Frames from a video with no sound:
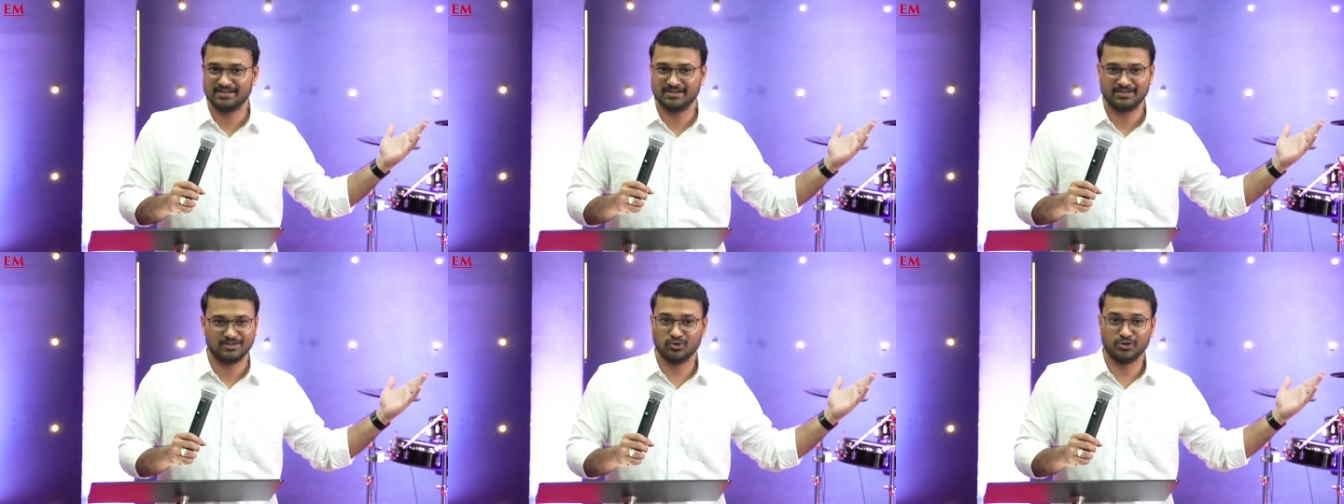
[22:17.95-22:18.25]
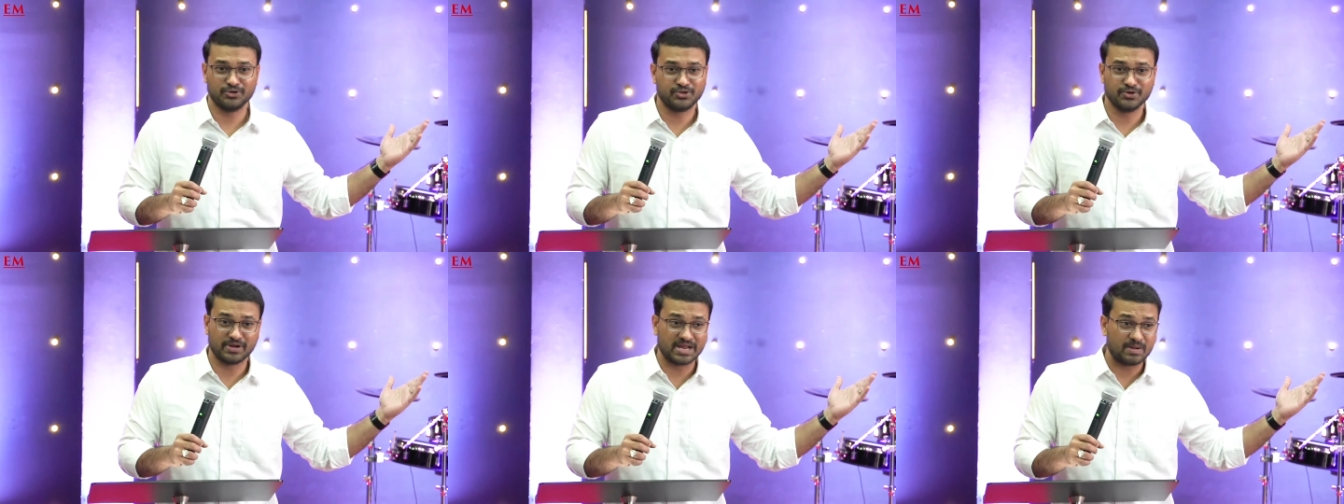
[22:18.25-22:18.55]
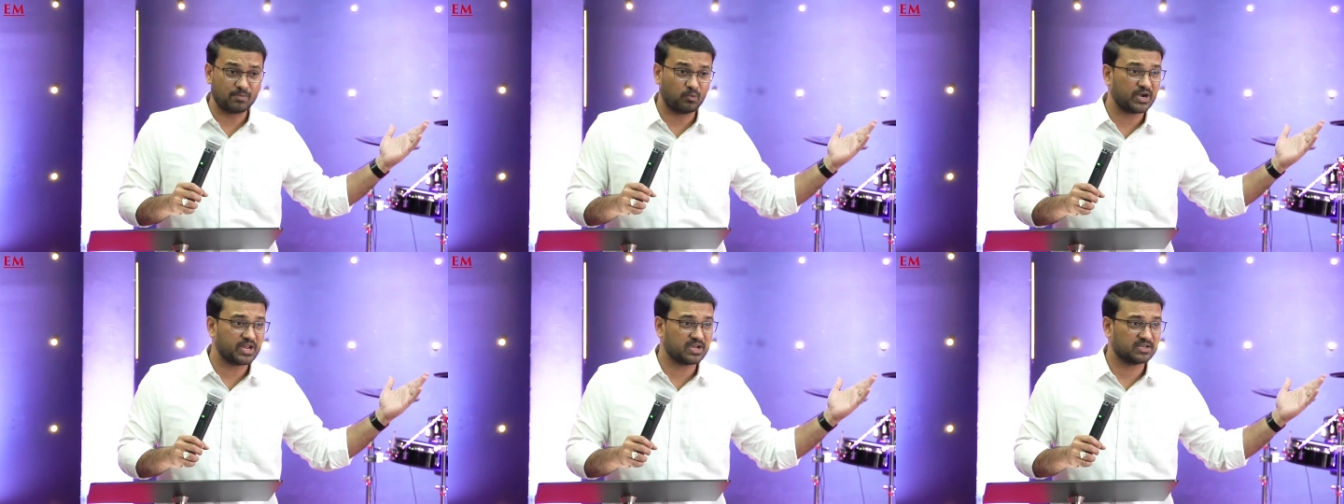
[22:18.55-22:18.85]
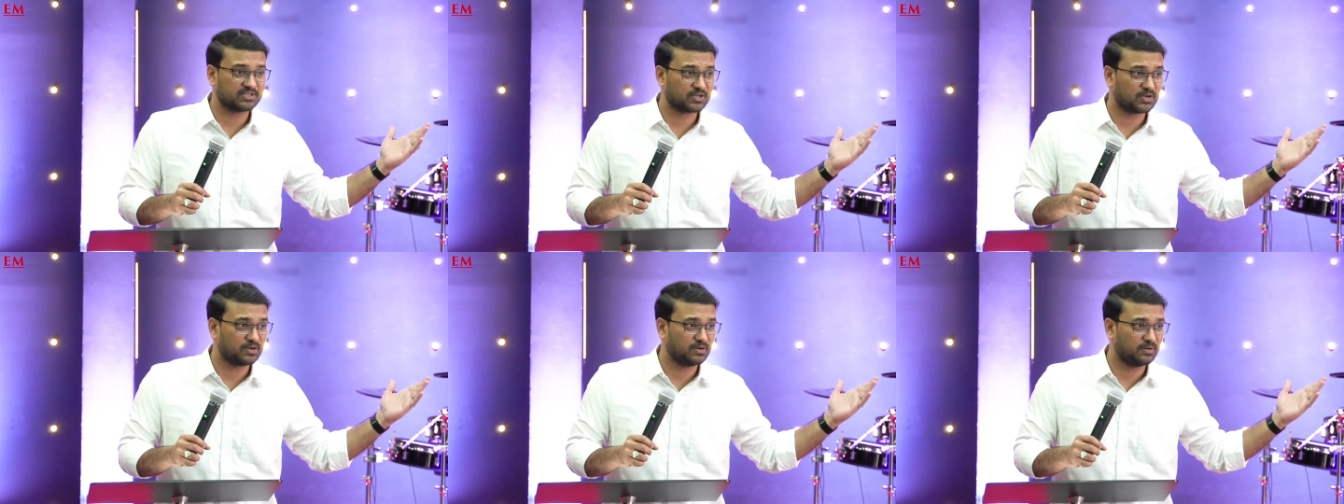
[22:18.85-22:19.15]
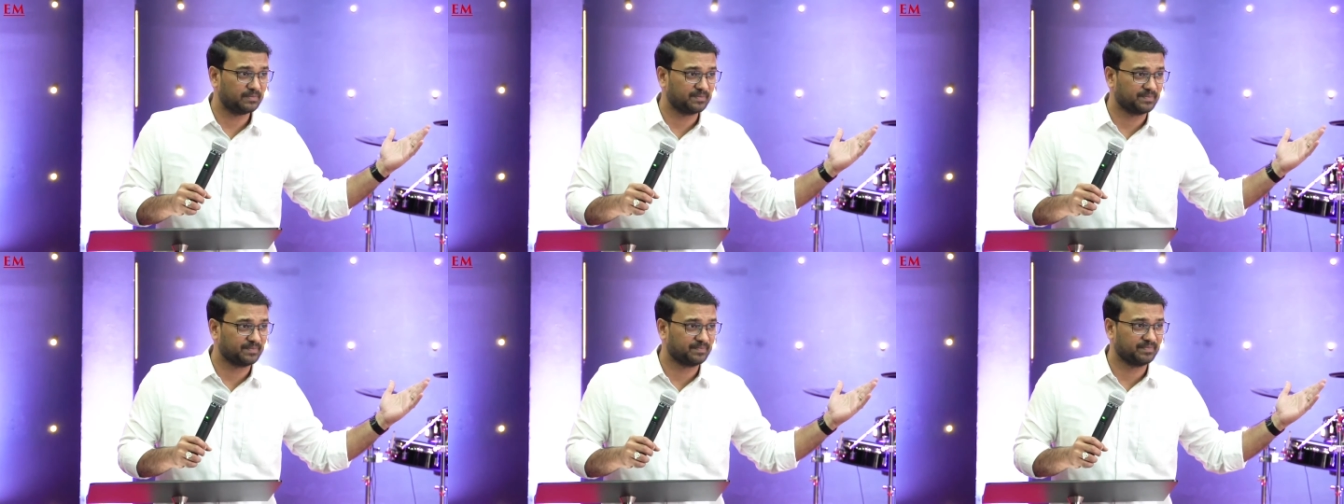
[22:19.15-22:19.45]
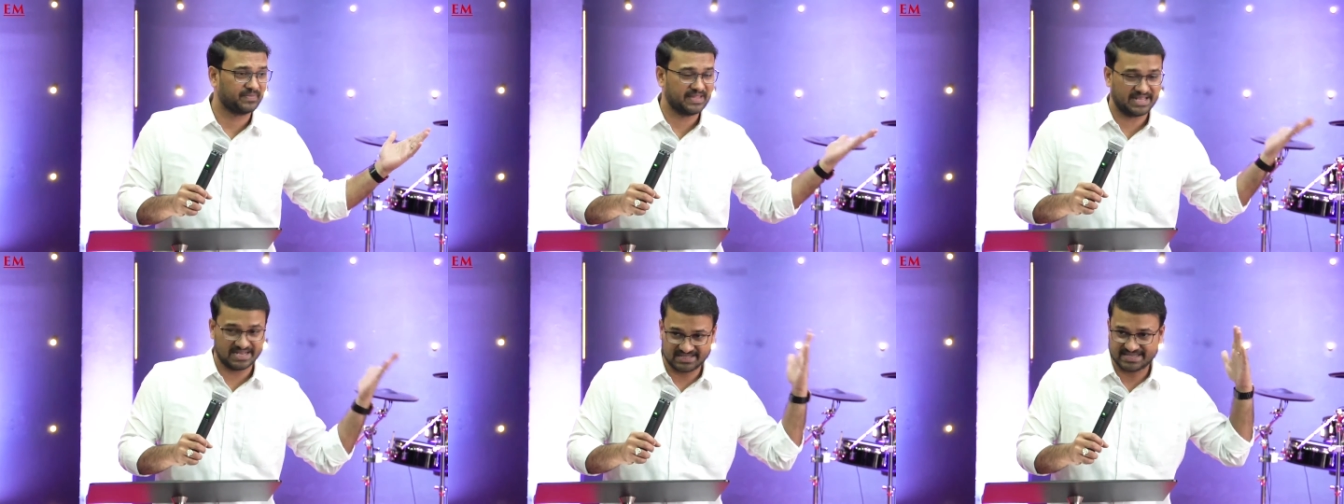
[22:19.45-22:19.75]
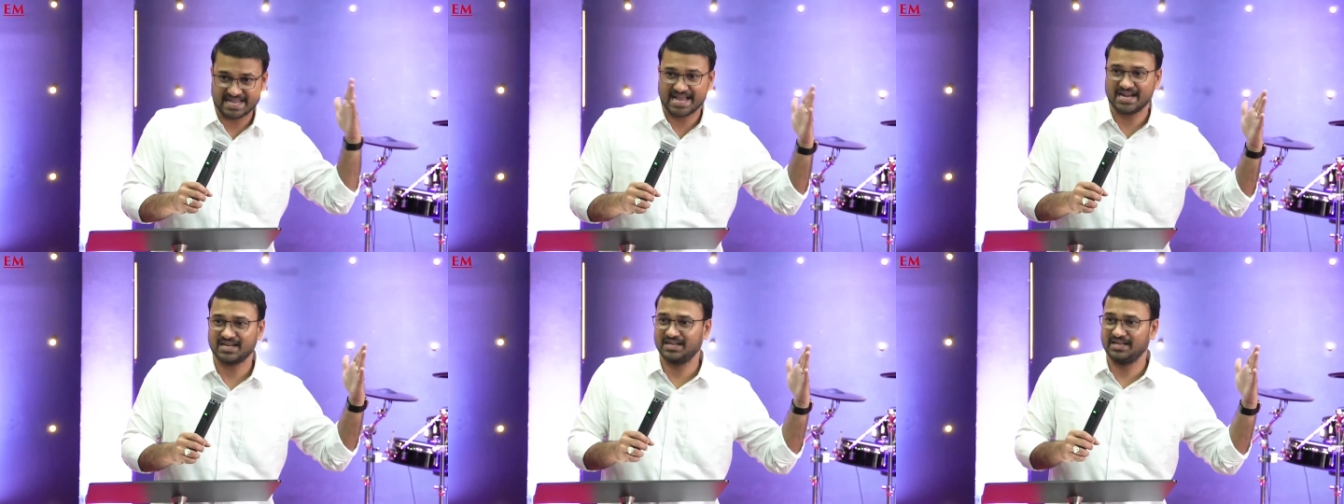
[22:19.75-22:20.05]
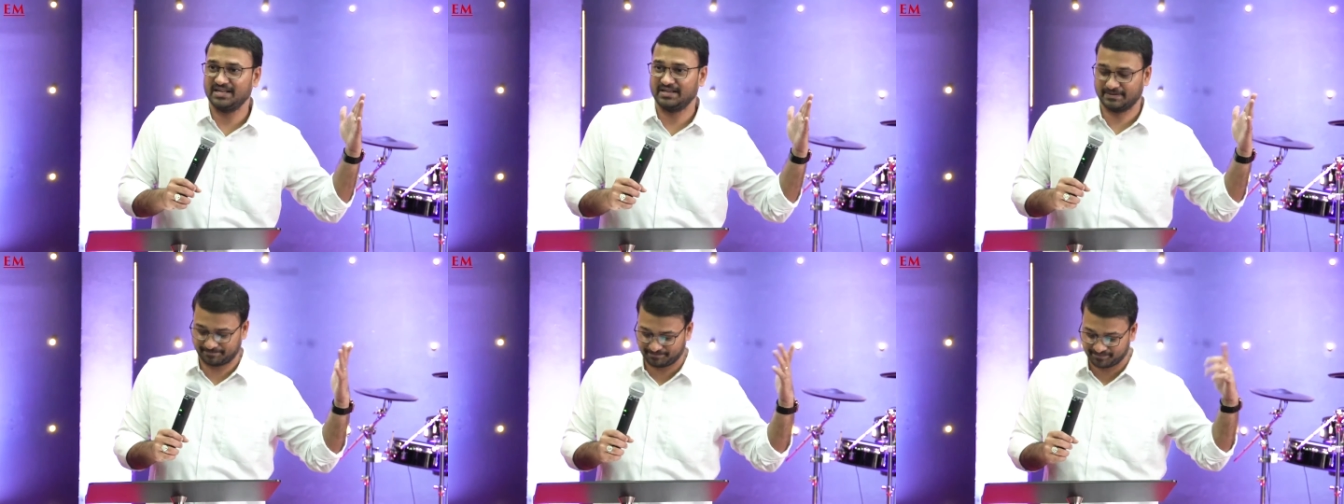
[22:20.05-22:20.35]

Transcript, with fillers: Don't you reap what you sow? Exactly.